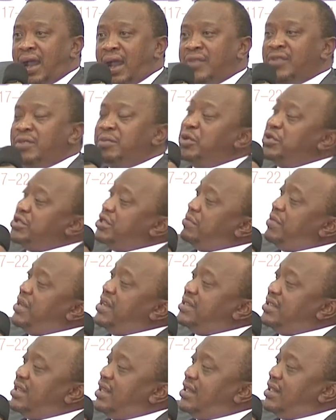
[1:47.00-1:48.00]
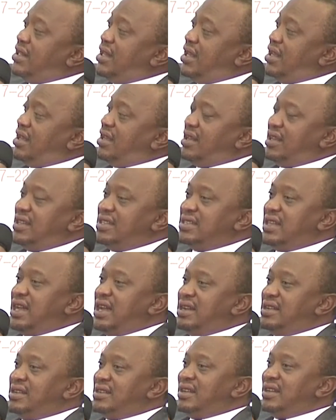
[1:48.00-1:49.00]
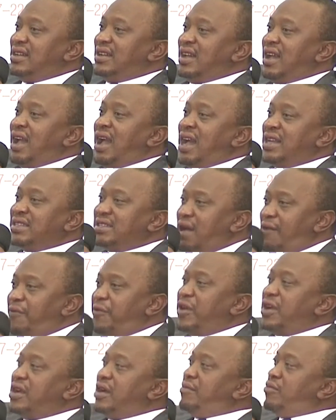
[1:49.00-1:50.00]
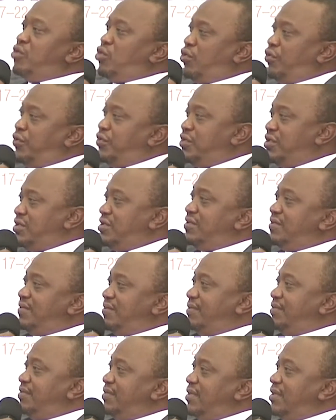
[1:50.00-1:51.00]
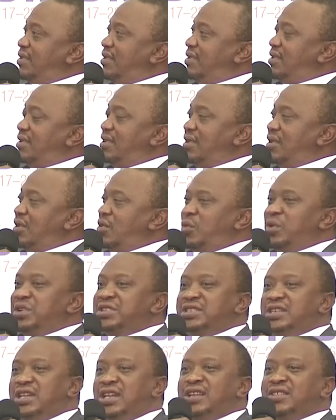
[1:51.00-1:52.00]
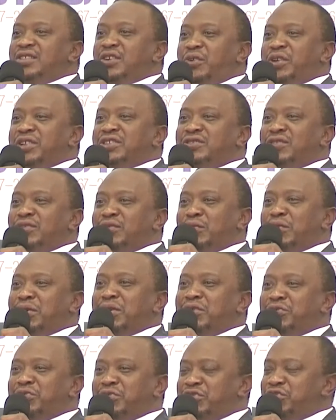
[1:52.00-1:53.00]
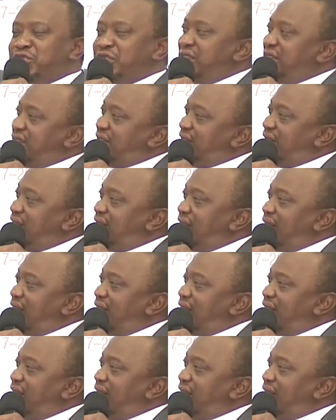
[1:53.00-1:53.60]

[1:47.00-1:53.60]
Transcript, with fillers: And the most amazing thing is that as Africa moves, we're seeing the rest of the world retreat.